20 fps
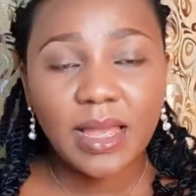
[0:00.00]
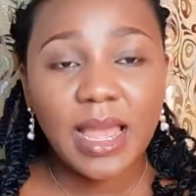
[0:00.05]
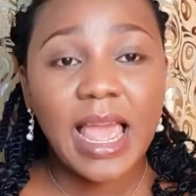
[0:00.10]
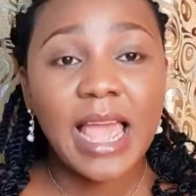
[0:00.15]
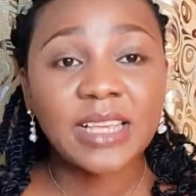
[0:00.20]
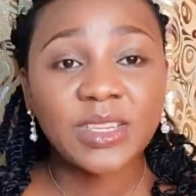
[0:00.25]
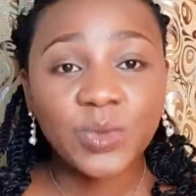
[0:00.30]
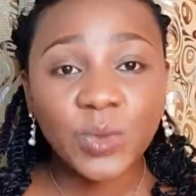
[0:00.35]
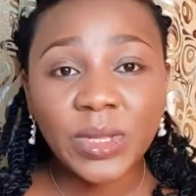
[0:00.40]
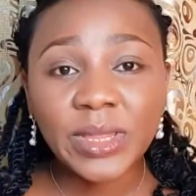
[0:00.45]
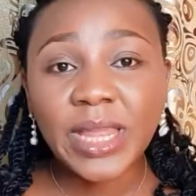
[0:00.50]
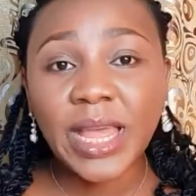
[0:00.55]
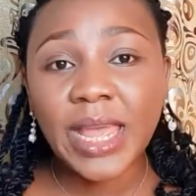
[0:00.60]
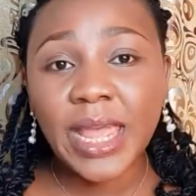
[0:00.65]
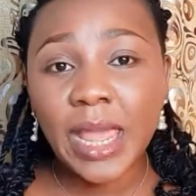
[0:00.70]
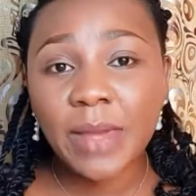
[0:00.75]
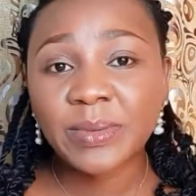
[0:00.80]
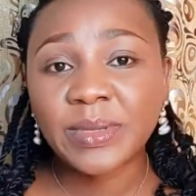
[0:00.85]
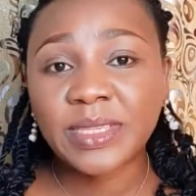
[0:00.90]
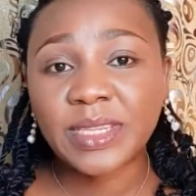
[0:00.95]
as water
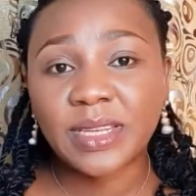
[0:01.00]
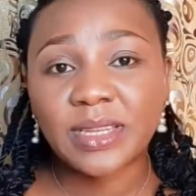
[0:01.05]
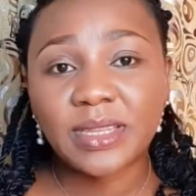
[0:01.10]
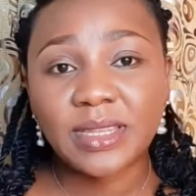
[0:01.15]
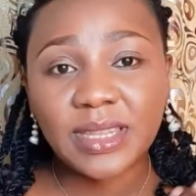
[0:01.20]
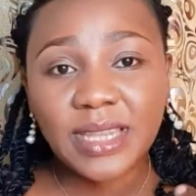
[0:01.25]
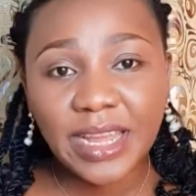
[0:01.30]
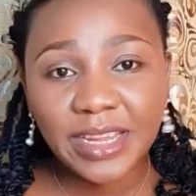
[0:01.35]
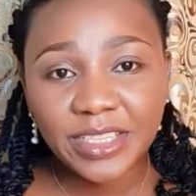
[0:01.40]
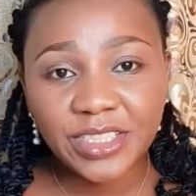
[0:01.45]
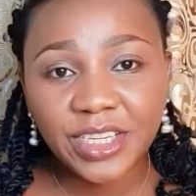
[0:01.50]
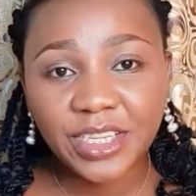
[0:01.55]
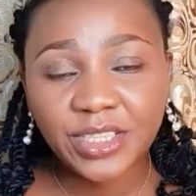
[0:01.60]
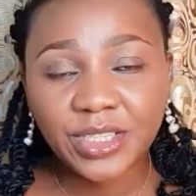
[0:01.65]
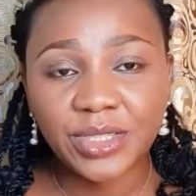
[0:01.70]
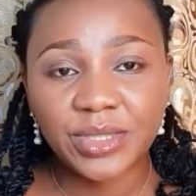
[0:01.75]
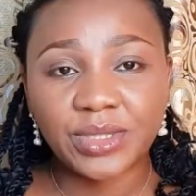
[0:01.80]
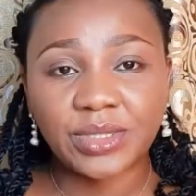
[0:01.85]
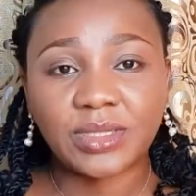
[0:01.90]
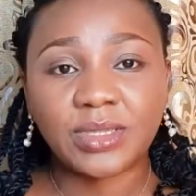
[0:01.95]
helps in
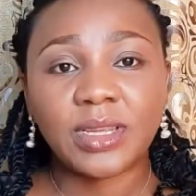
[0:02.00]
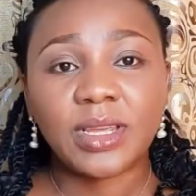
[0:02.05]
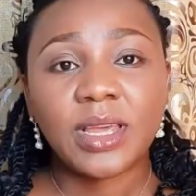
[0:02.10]
digestion,